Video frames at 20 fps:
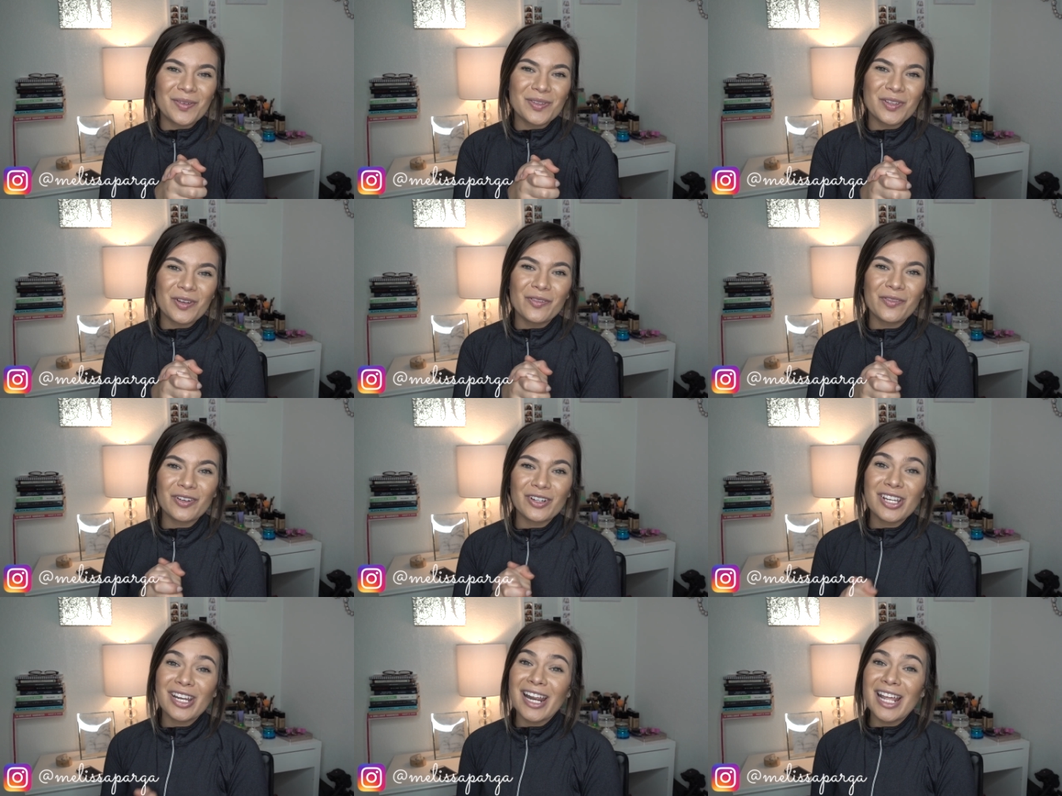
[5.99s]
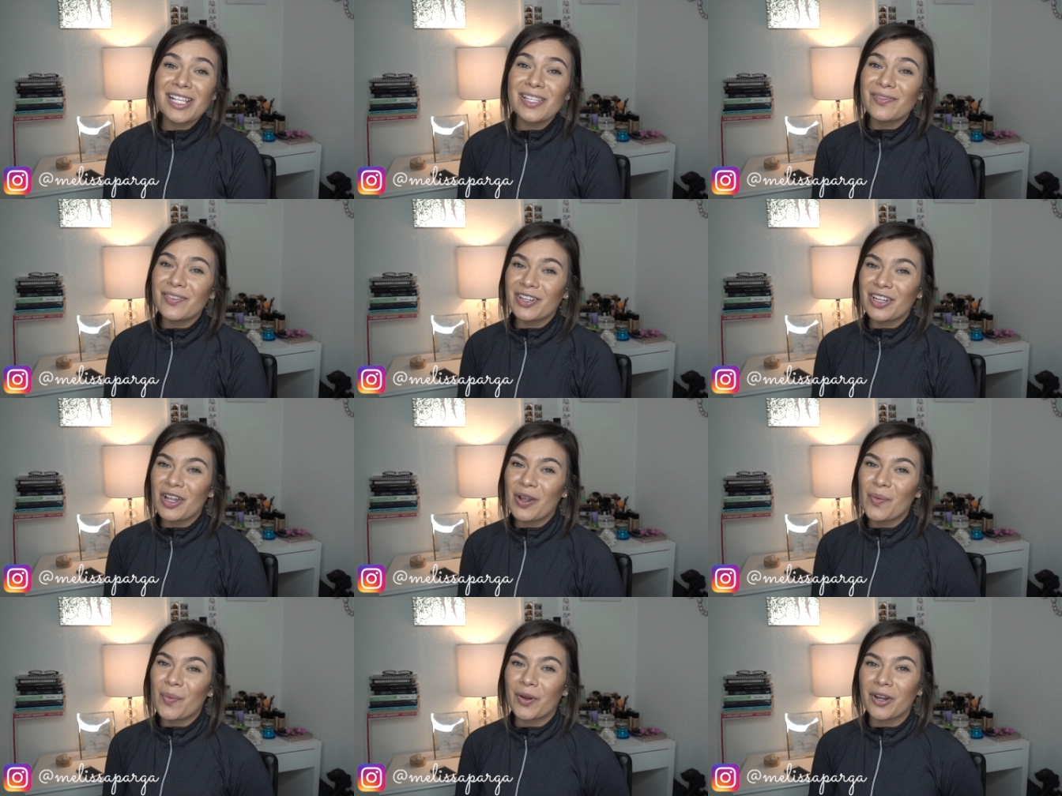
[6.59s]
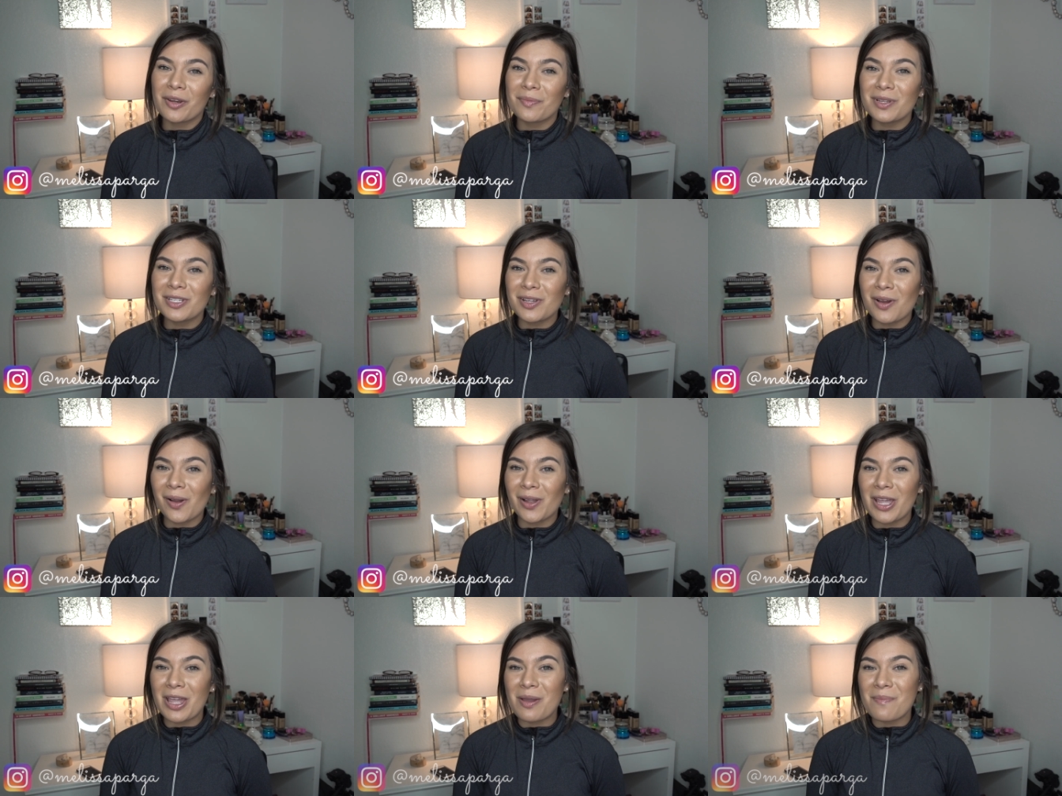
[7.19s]
So for today's video, we're going to be
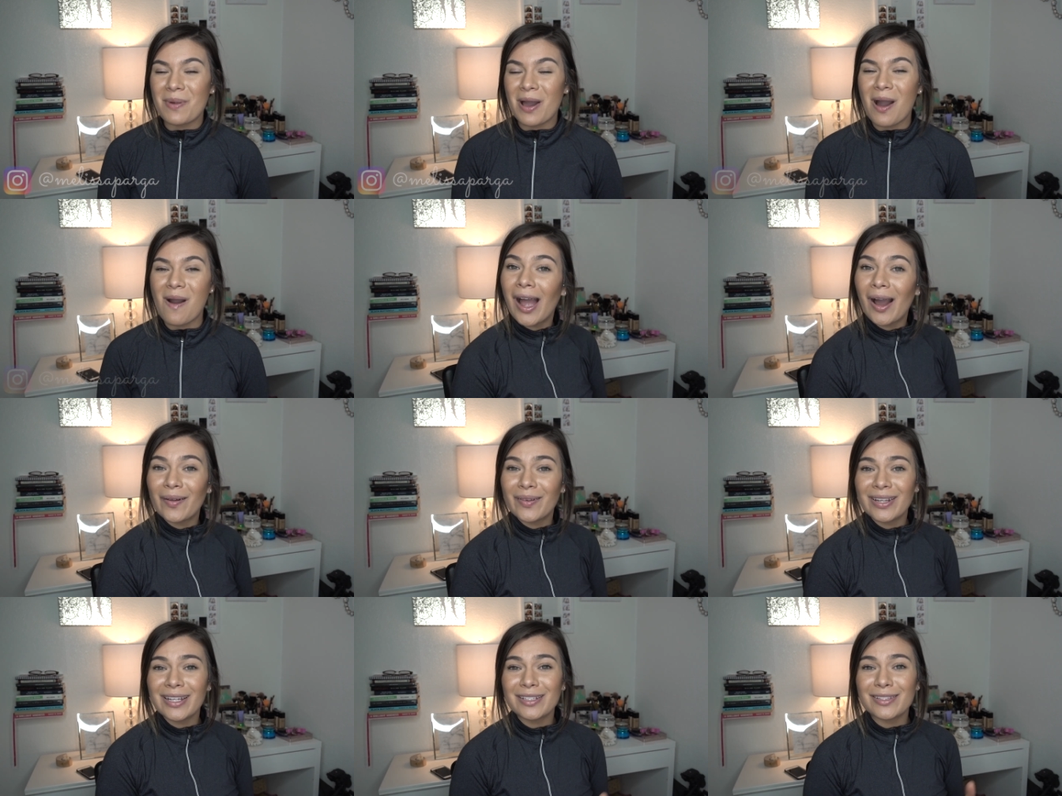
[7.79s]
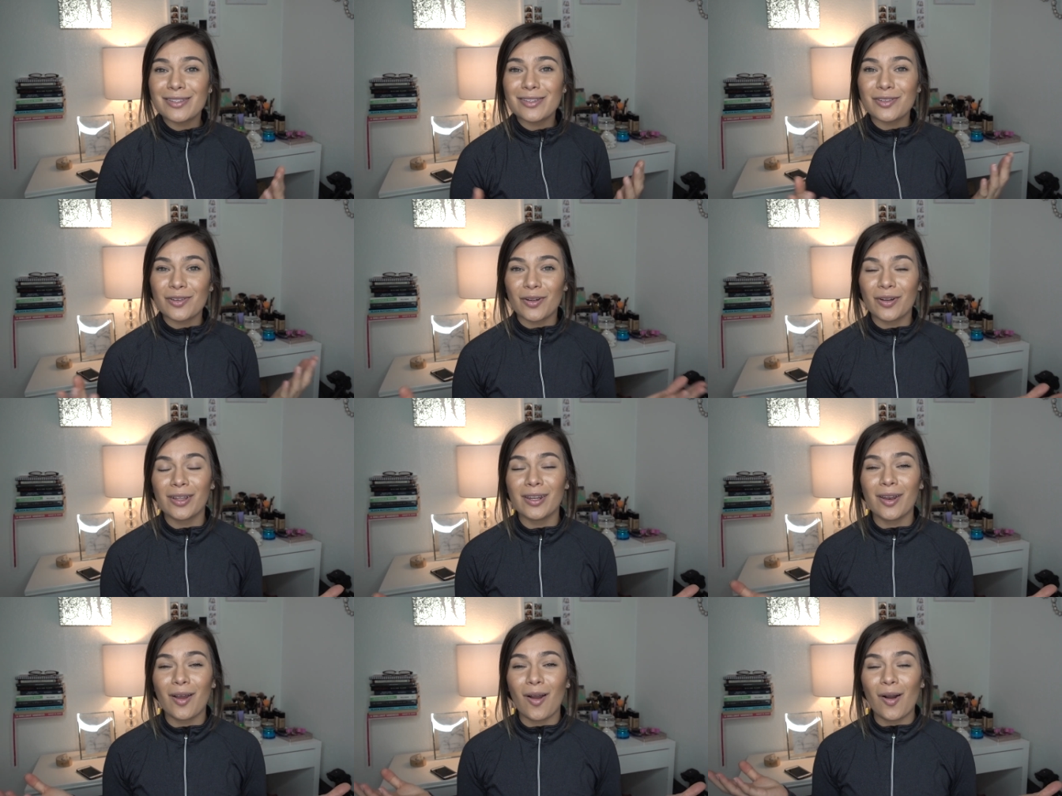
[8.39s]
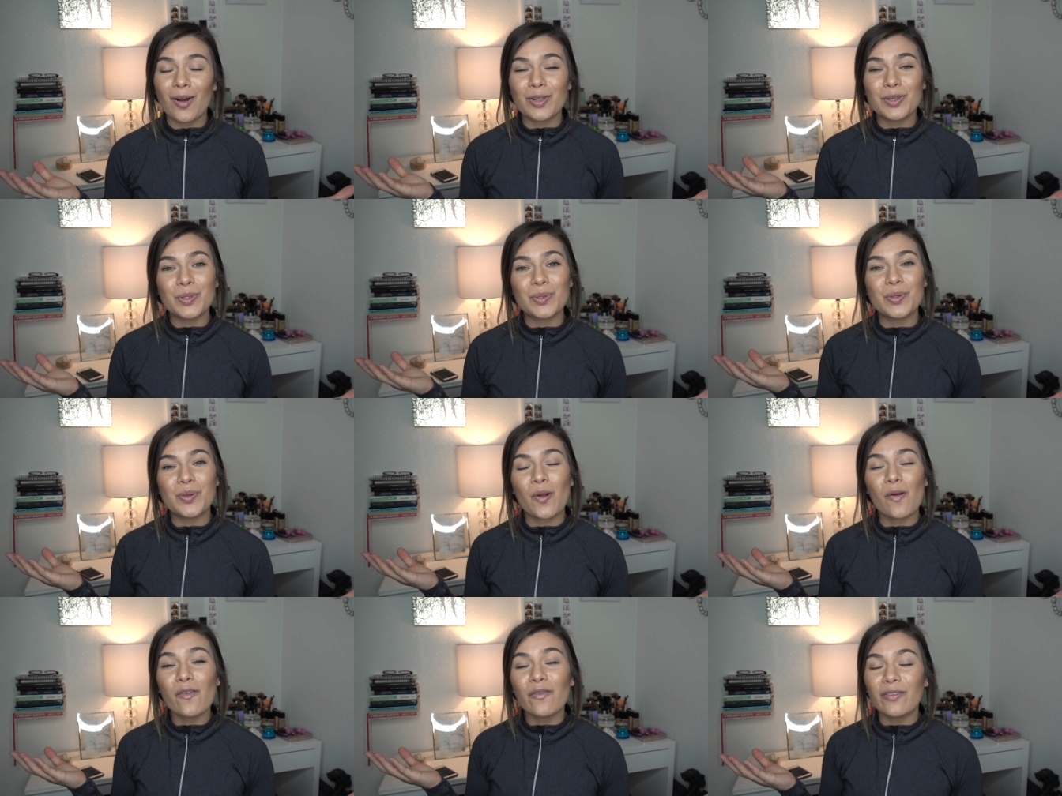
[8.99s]
talking about how to get started onto
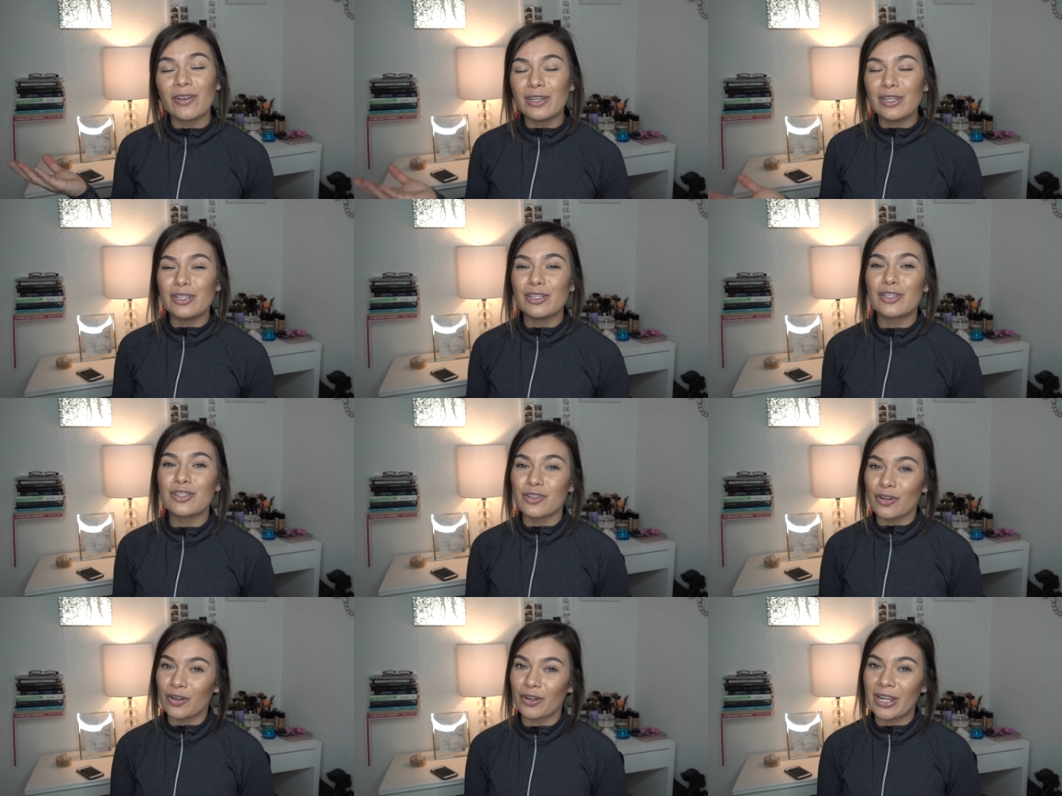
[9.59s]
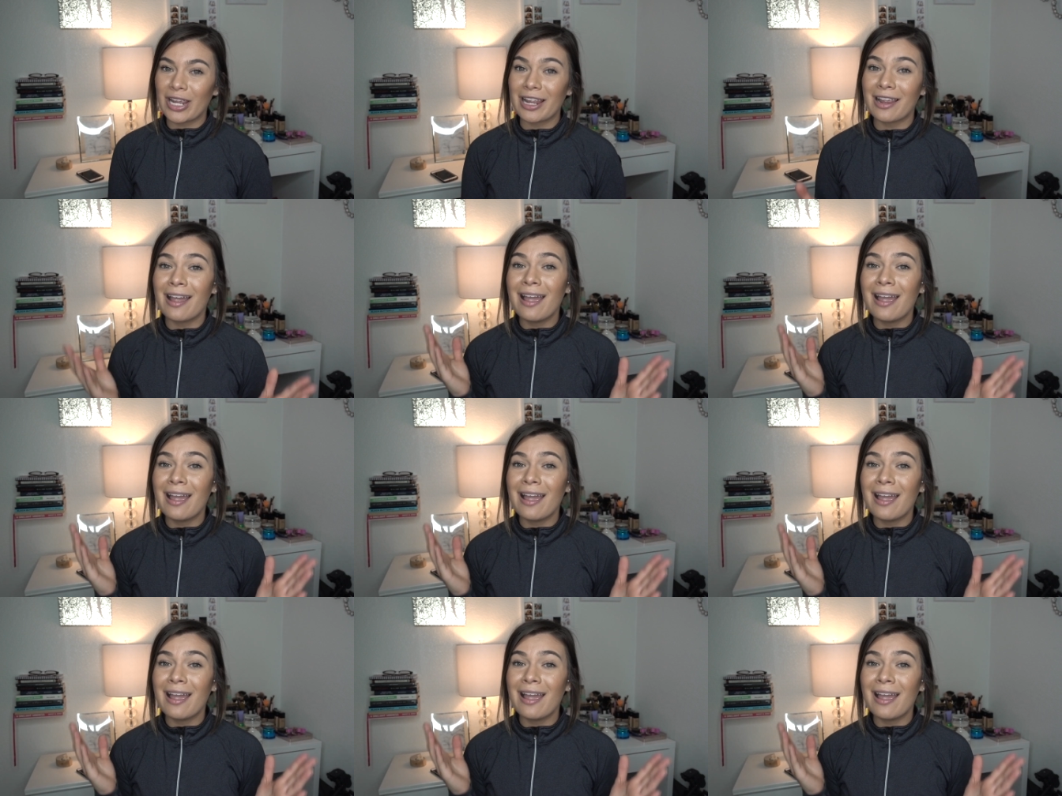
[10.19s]
your fitness journey.